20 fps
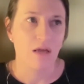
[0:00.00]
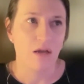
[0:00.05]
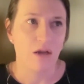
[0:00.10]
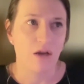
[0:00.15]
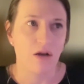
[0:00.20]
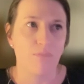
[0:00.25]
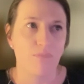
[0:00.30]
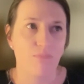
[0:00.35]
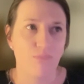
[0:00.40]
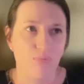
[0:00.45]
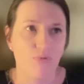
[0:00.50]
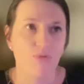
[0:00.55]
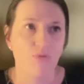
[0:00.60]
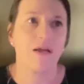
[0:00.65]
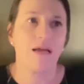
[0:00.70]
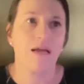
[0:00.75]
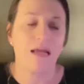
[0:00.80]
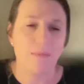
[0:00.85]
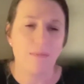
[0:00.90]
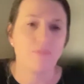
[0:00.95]
you know
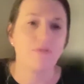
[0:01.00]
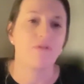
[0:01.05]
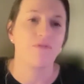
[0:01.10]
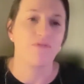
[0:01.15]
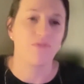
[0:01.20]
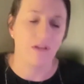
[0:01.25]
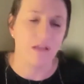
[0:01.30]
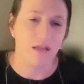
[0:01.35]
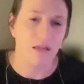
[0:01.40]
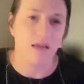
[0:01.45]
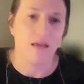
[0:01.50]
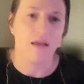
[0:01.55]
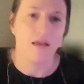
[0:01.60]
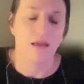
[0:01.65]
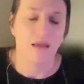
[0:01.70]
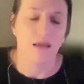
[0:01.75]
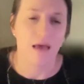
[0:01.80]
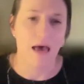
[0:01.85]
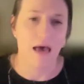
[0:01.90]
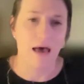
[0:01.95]
preemptively
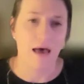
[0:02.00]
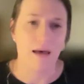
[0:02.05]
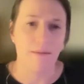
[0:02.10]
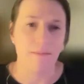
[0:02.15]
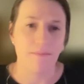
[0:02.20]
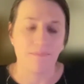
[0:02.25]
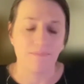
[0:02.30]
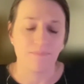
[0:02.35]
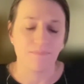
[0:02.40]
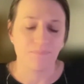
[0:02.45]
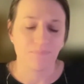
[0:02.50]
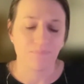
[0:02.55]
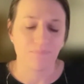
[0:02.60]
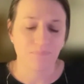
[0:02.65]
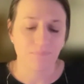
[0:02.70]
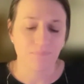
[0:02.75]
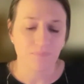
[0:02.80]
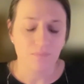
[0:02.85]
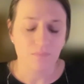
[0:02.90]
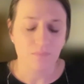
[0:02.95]
um,
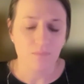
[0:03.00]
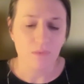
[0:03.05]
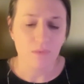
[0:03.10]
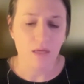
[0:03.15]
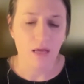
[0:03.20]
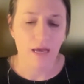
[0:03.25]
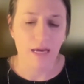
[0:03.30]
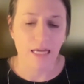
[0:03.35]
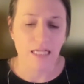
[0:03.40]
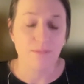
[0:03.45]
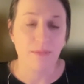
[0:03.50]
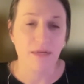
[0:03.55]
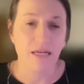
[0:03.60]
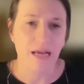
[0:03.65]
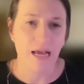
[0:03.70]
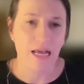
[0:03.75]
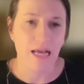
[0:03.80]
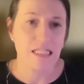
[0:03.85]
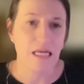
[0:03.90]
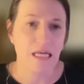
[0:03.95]
i guess
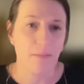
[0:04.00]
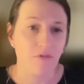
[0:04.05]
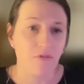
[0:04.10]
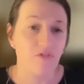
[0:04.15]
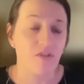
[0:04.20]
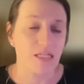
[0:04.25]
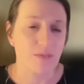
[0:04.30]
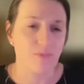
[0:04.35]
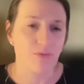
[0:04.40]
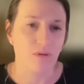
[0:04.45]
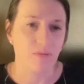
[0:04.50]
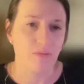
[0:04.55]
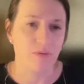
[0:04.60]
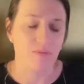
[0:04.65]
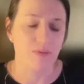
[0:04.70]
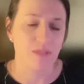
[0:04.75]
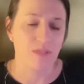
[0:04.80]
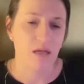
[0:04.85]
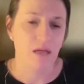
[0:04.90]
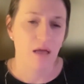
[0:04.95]
mitigate some of these
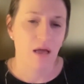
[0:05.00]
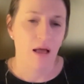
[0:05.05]
problems